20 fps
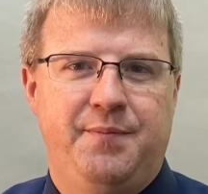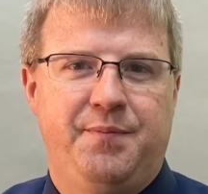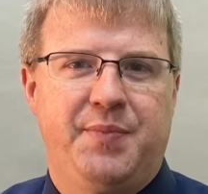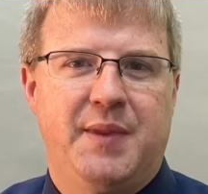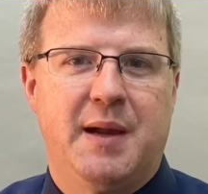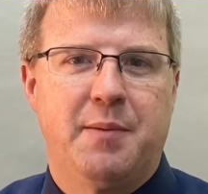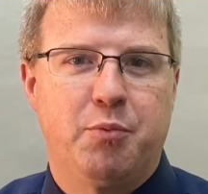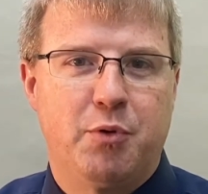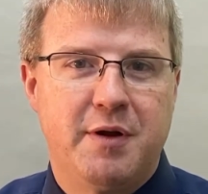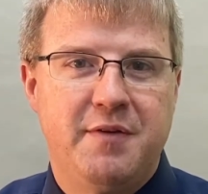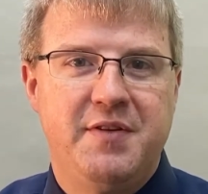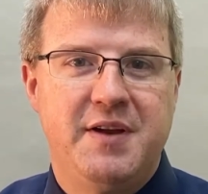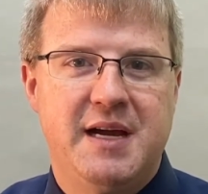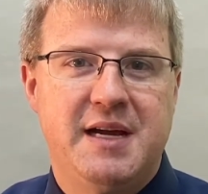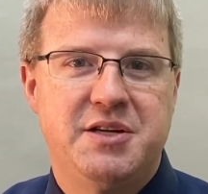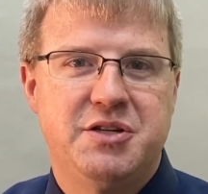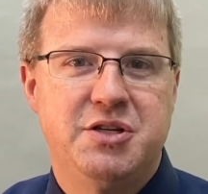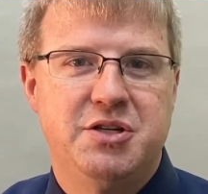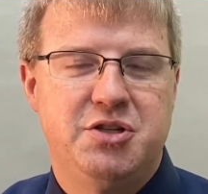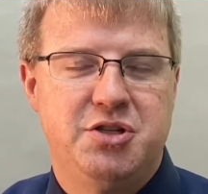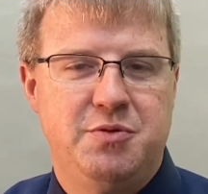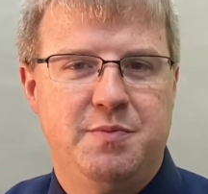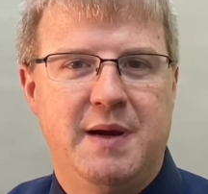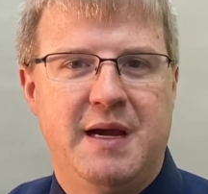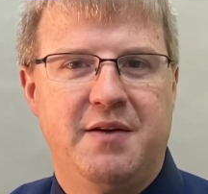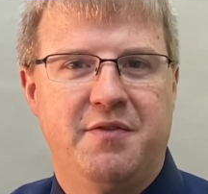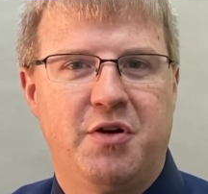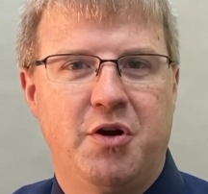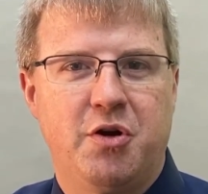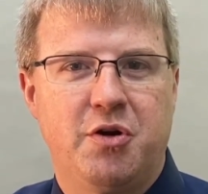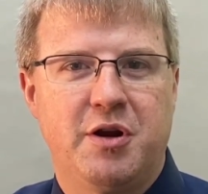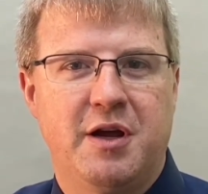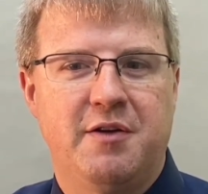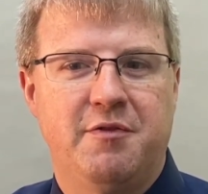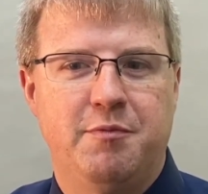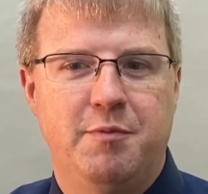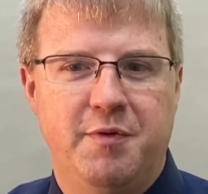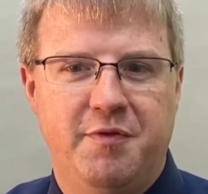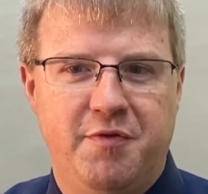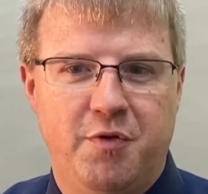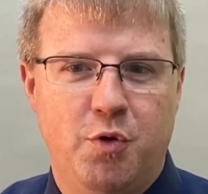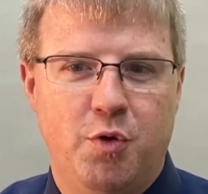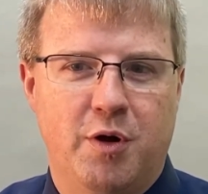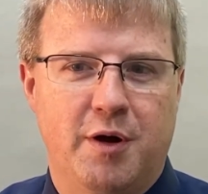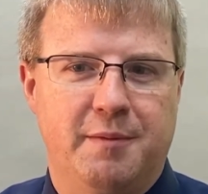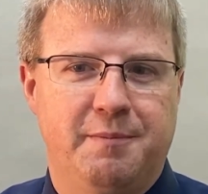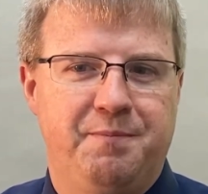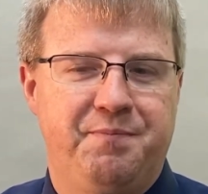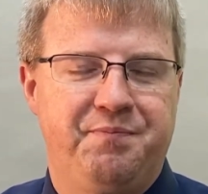abbreviations you may have heard of before.